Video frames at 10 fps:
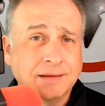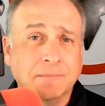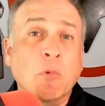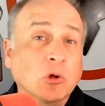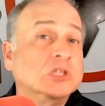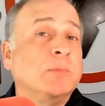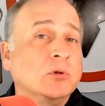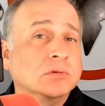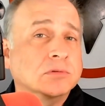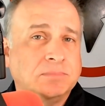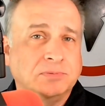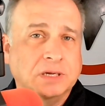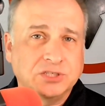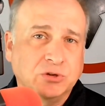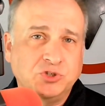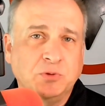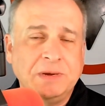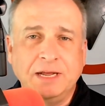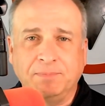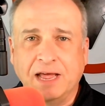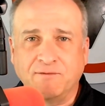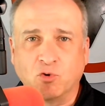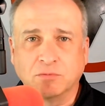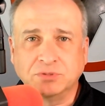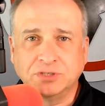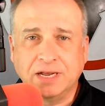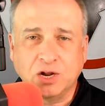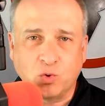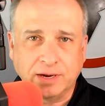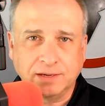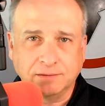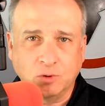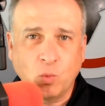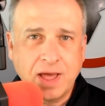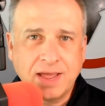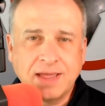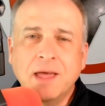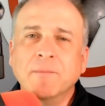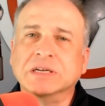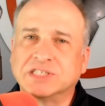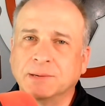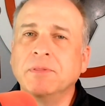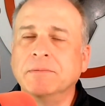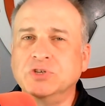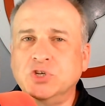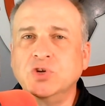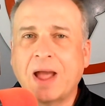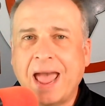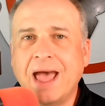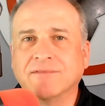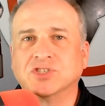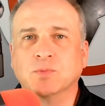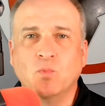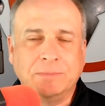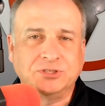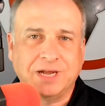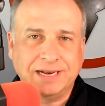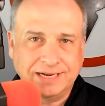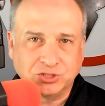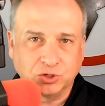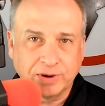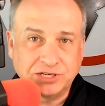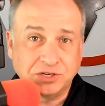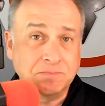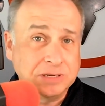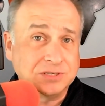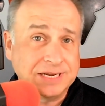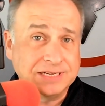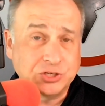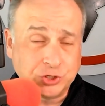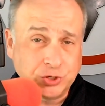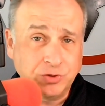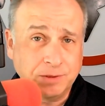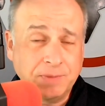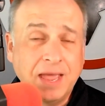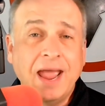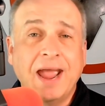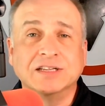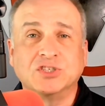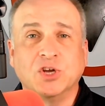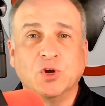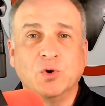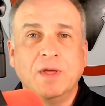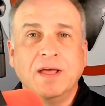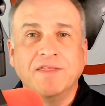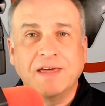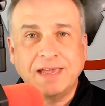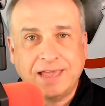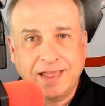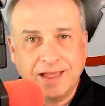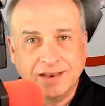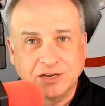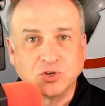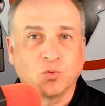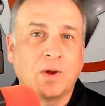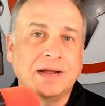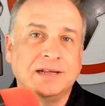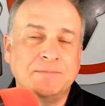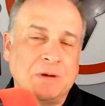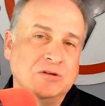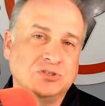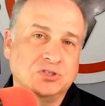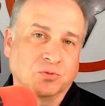multiple social media platforms in a quick way, but some of them do have some website integration built into them, and so they can directly post